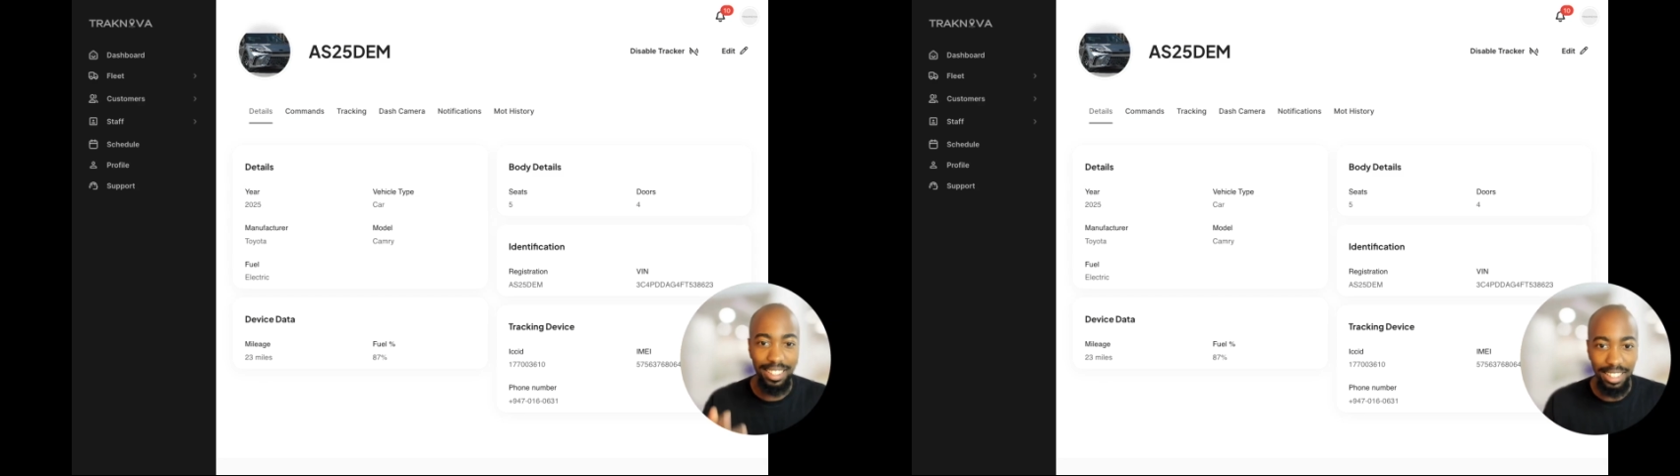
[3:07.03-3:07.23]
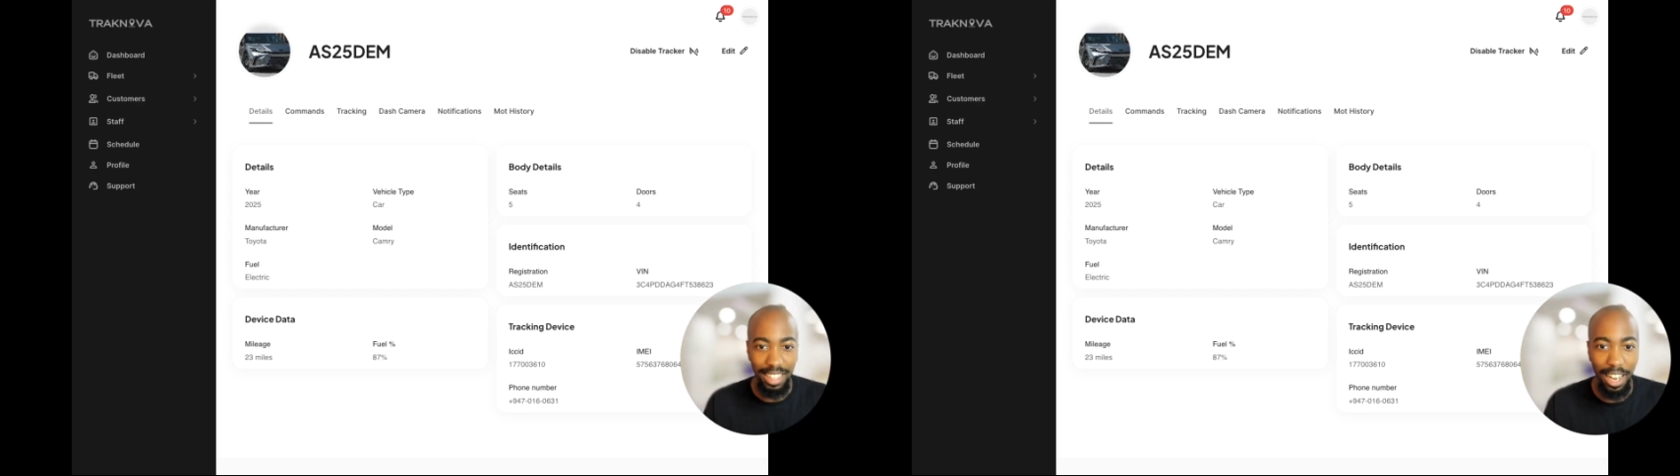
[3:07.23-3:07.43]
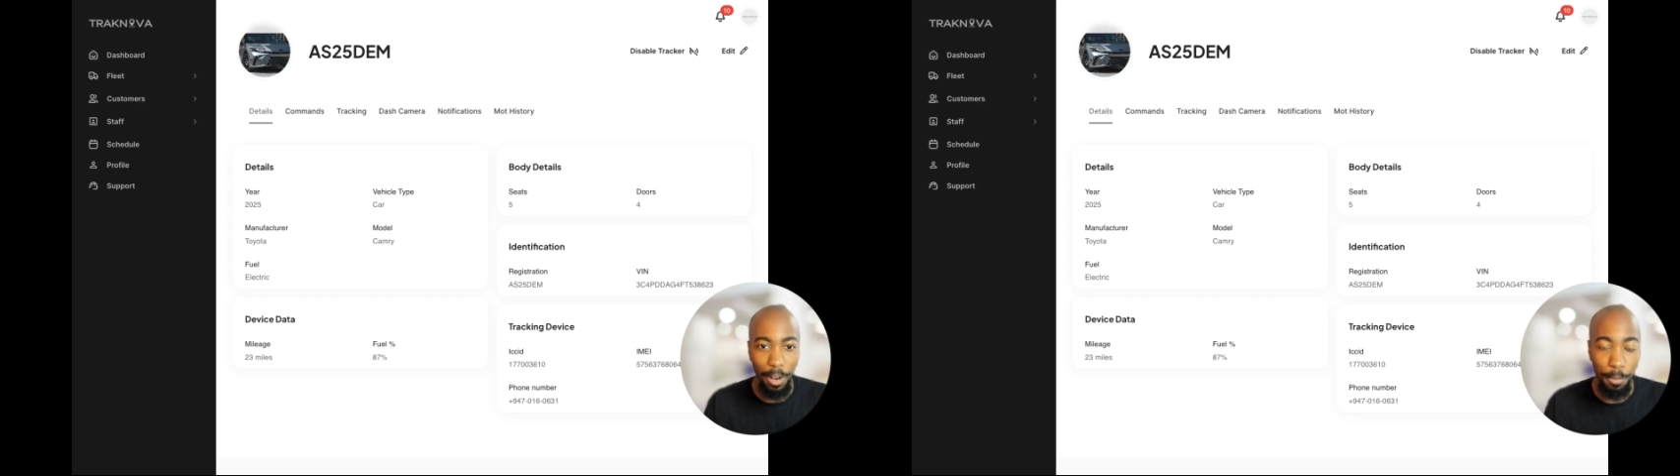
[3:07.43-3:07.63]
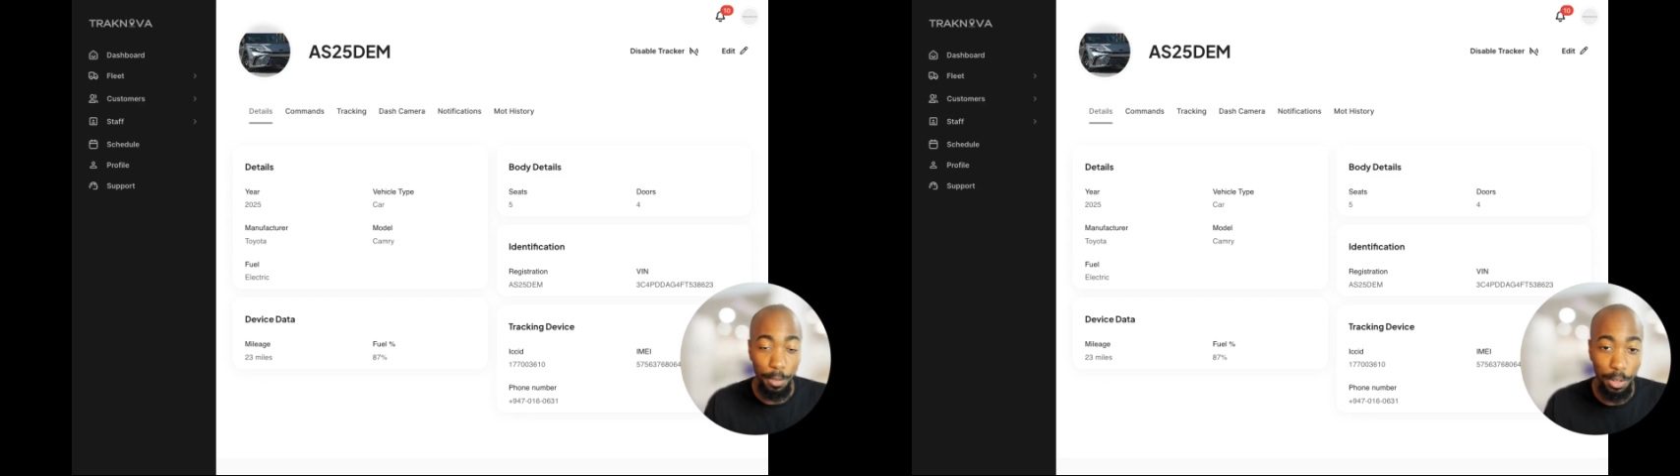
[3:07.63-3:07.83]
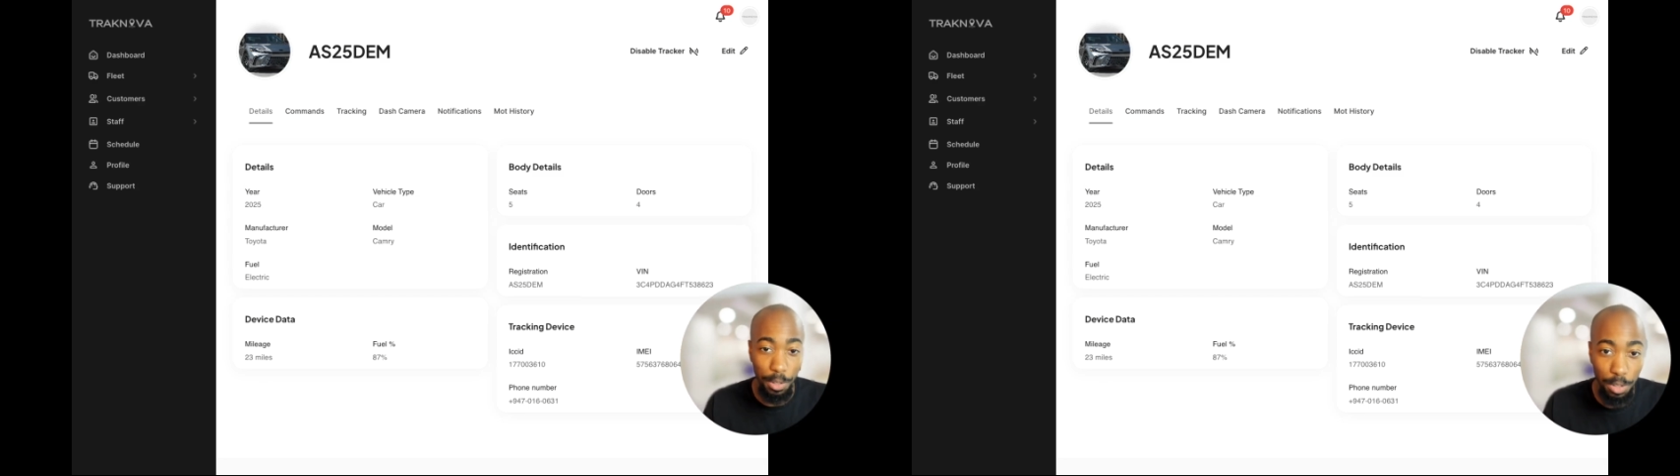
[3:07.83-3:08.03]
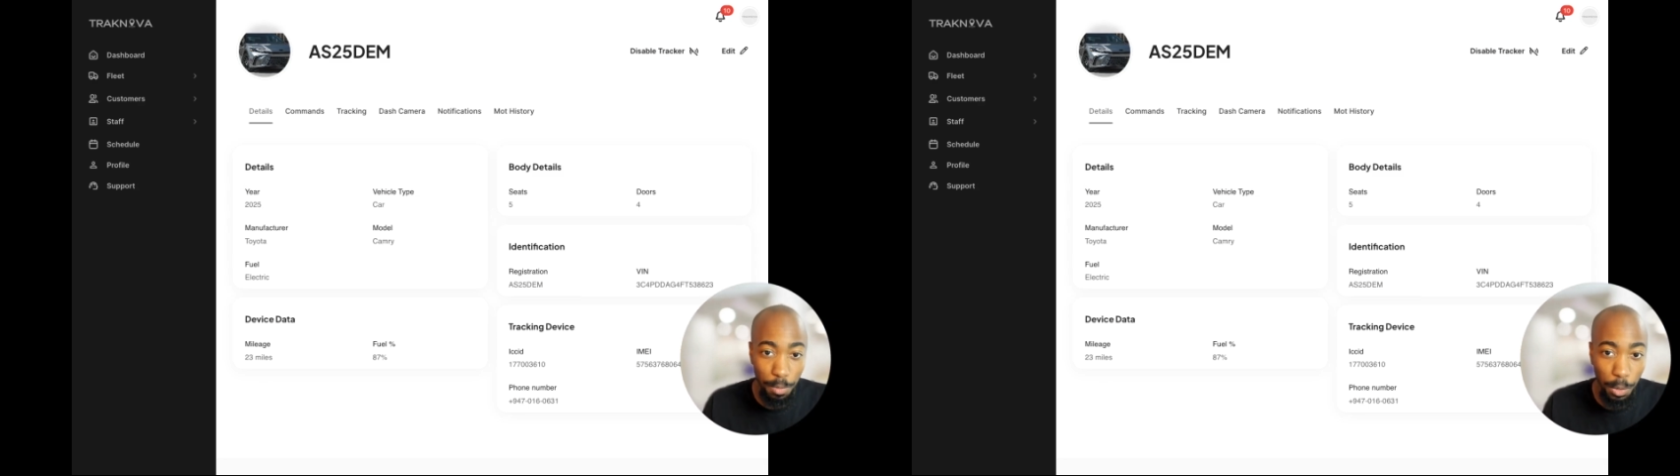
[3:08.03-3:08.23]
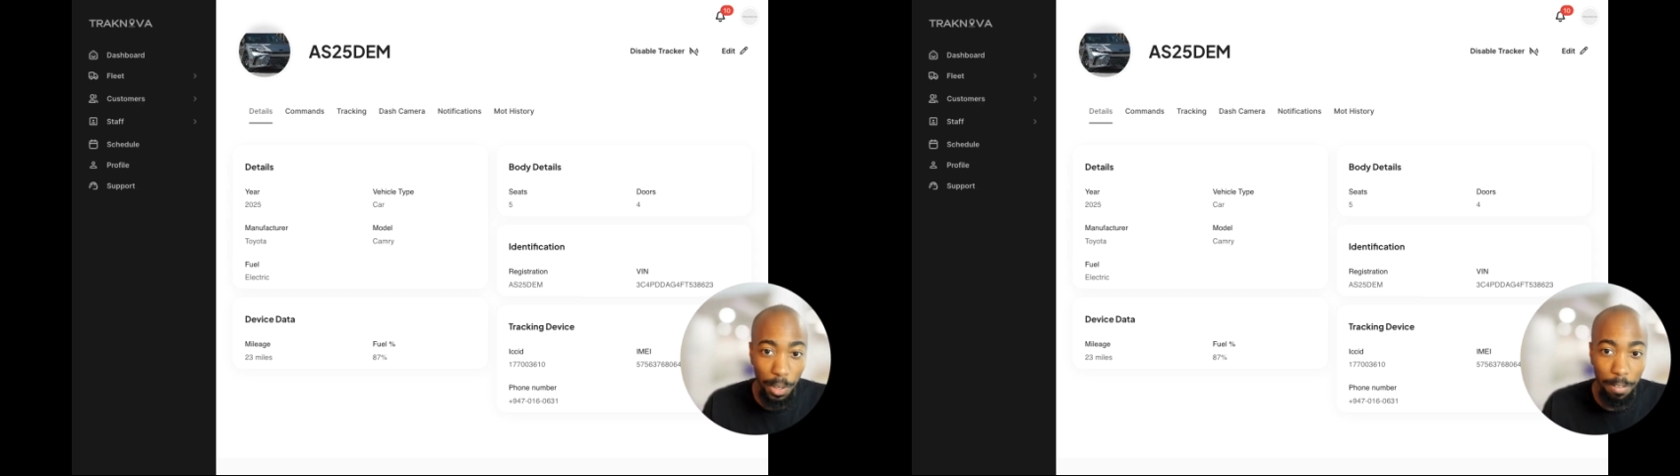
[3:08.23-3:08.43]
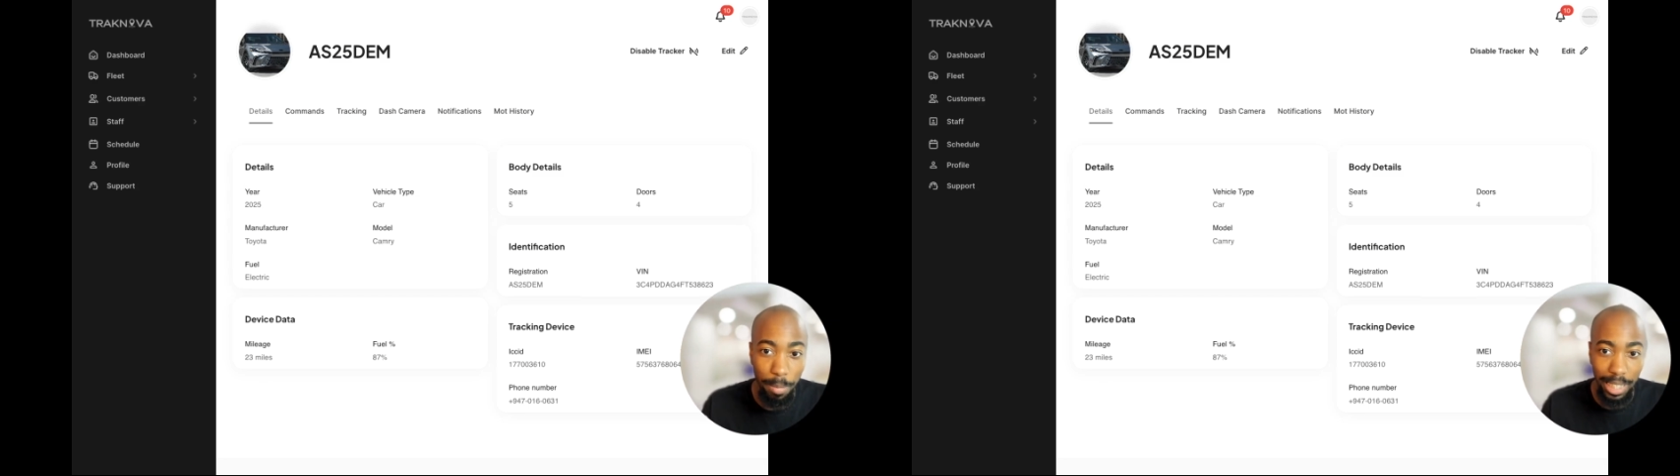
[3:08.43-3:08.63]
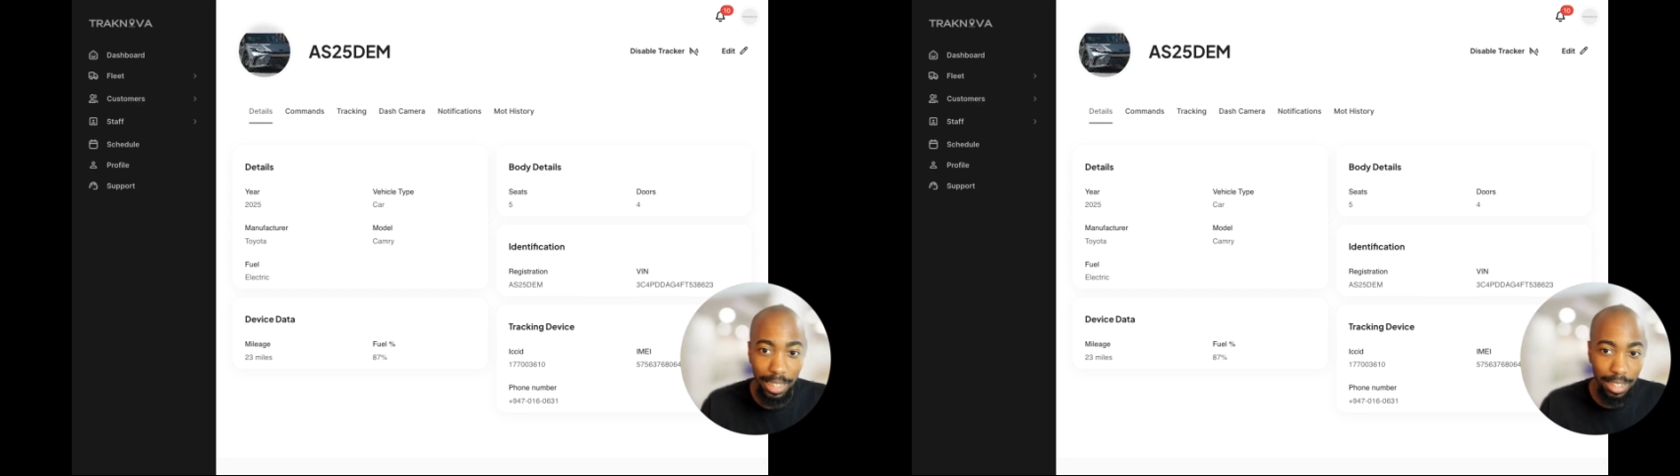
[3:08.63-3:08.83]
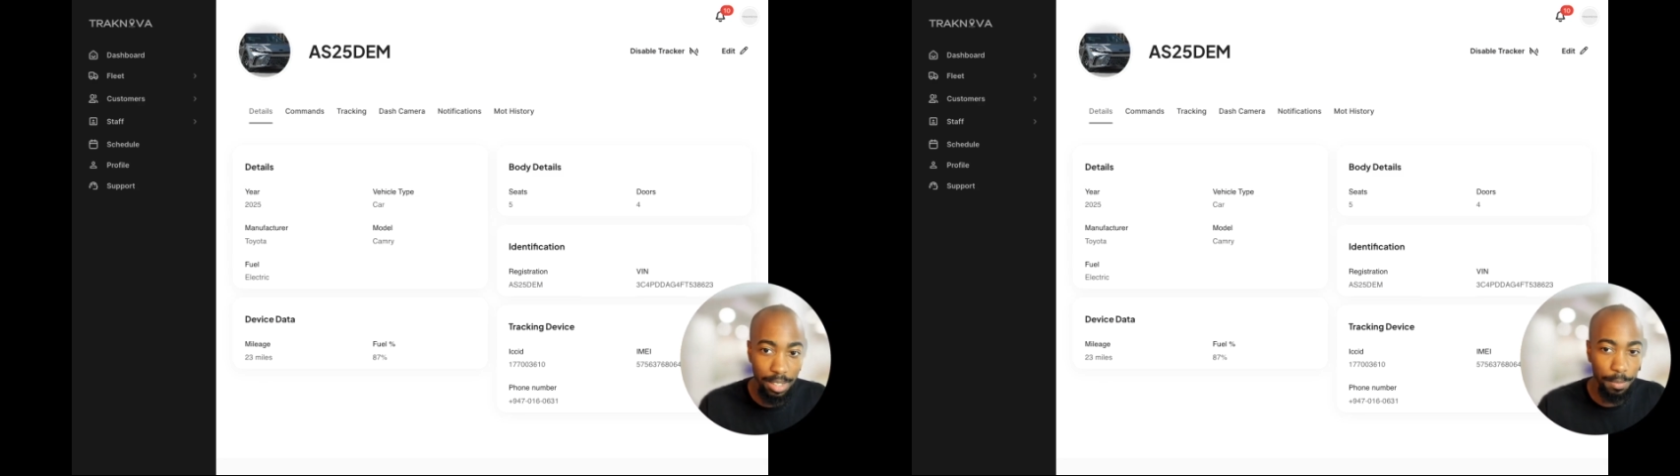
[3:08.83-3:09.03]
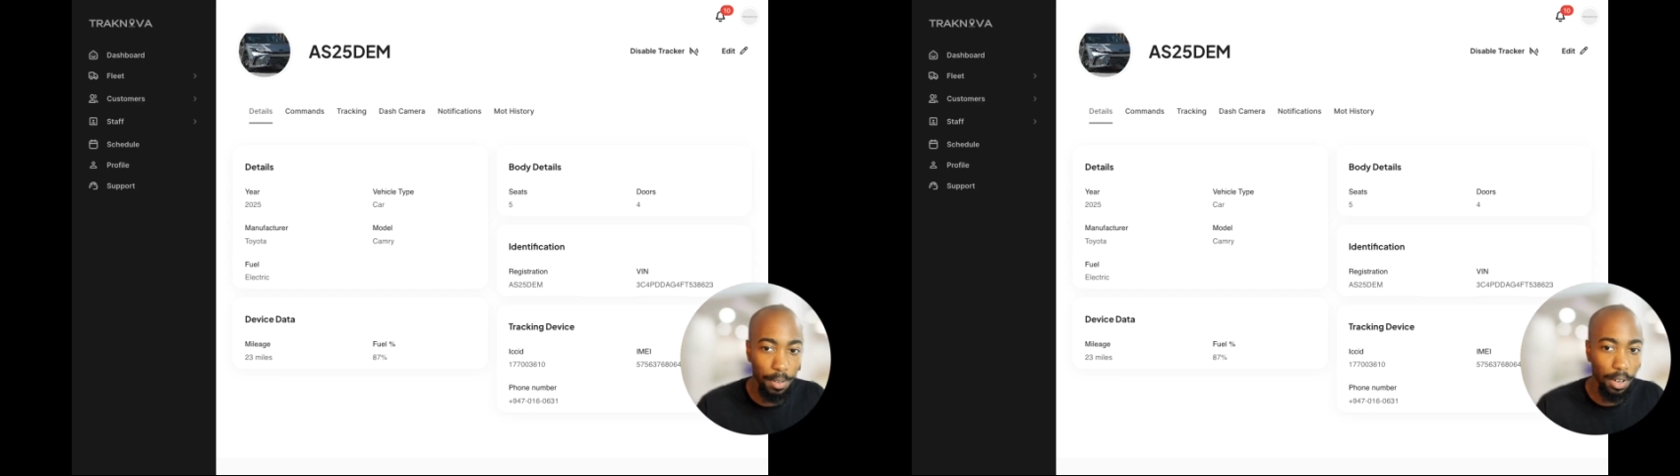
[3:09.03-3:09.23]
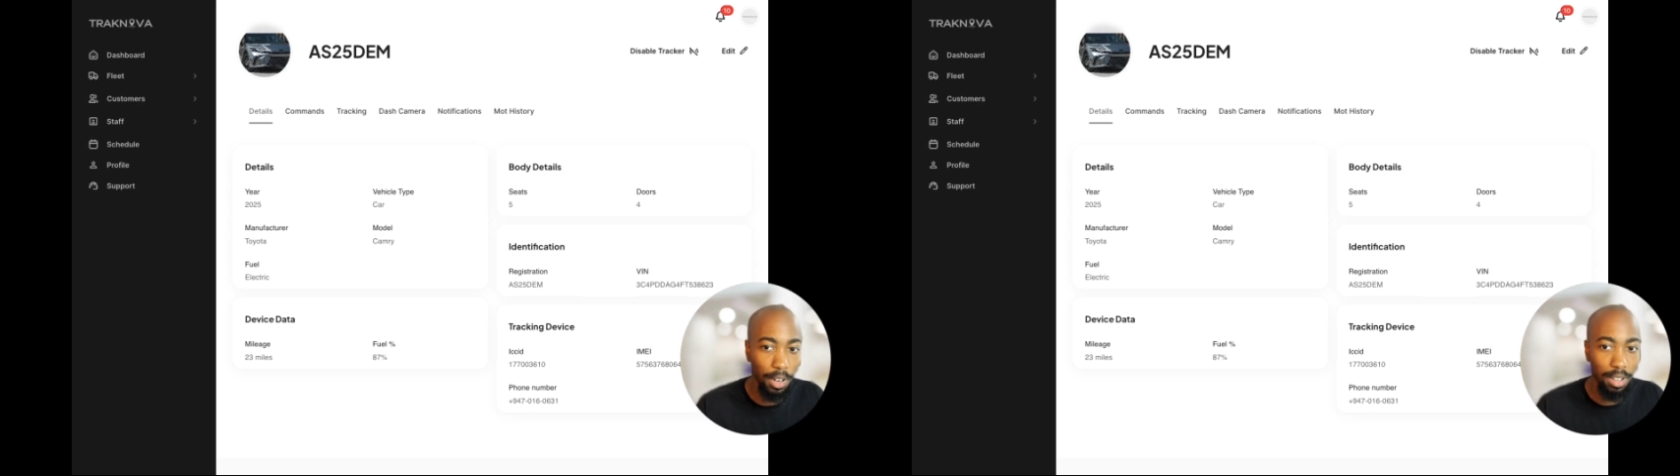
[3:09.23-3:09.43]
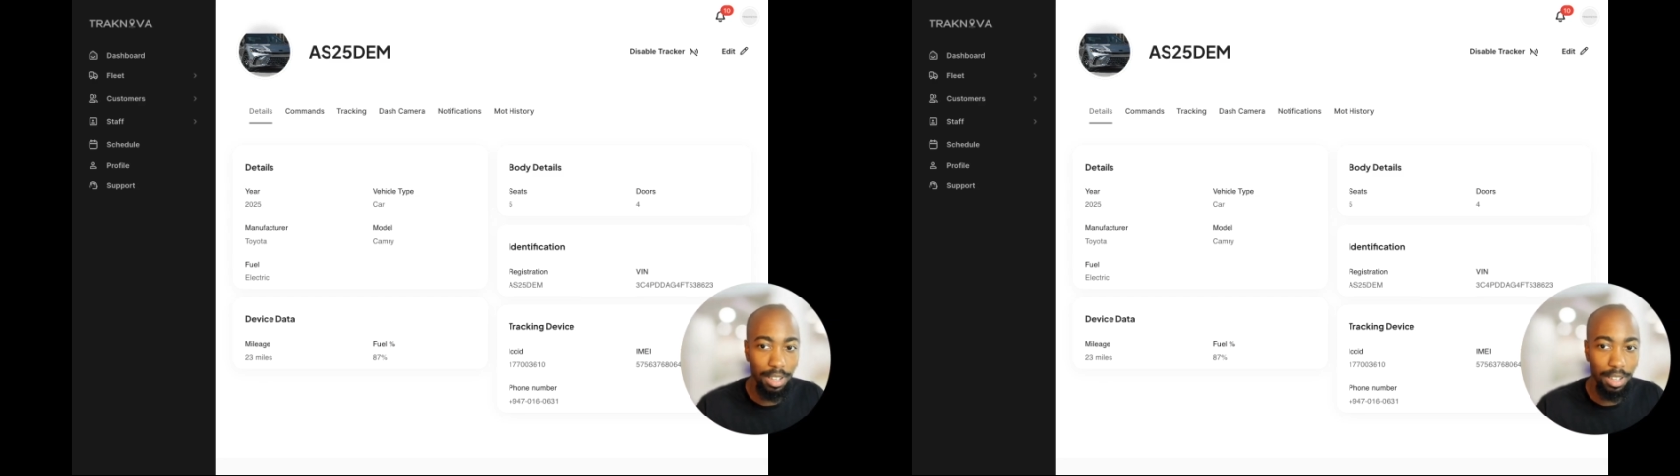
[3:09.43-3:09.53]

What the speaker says: Now, for those of you who have made it this far,